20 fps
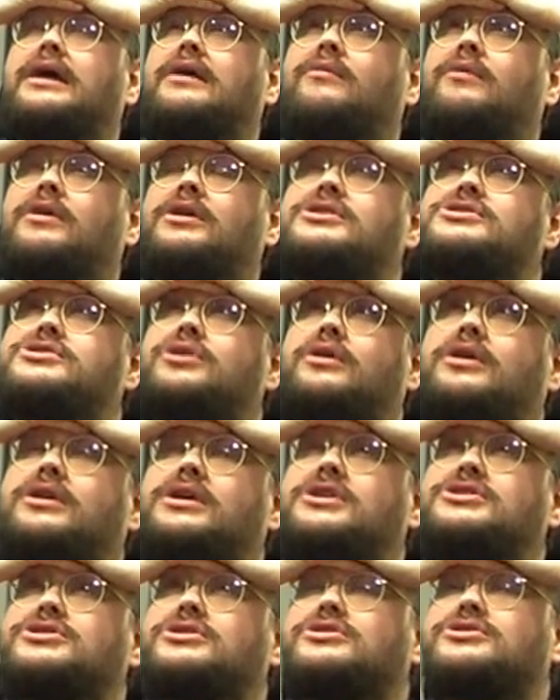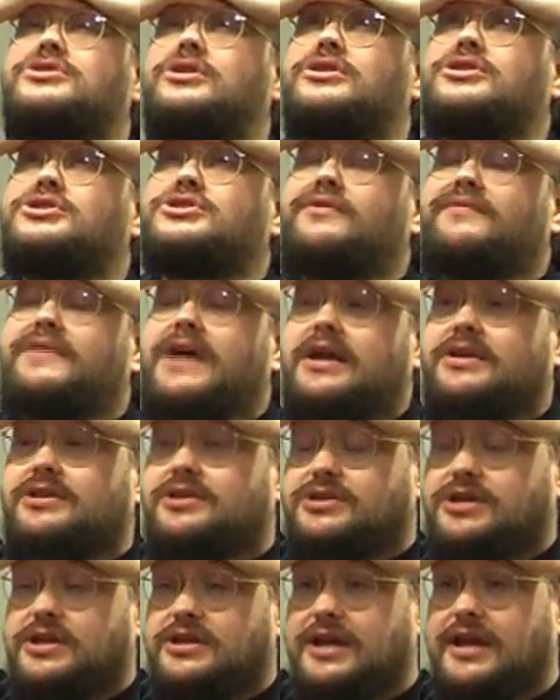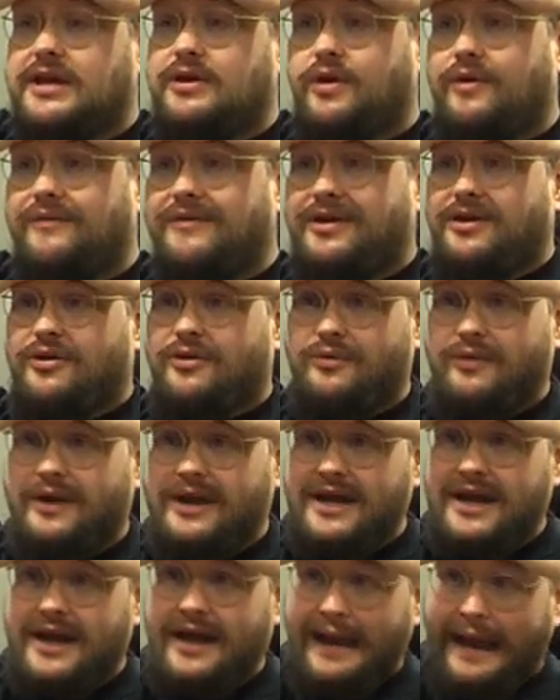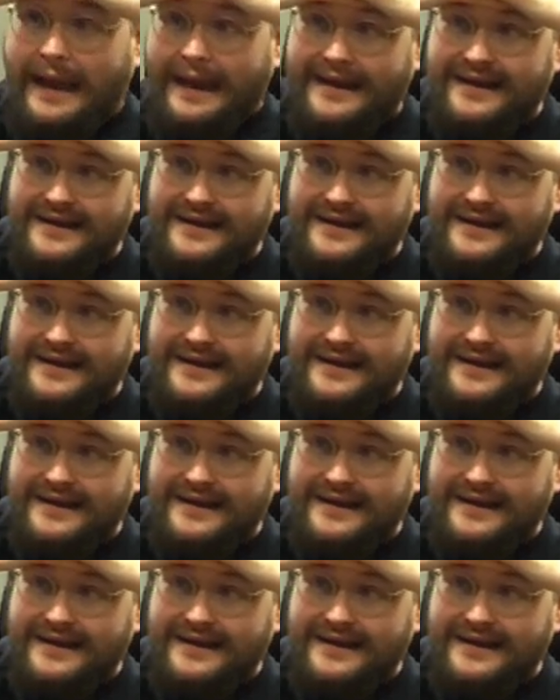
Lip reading: when I saw it, I saw the Soviet to take over Korea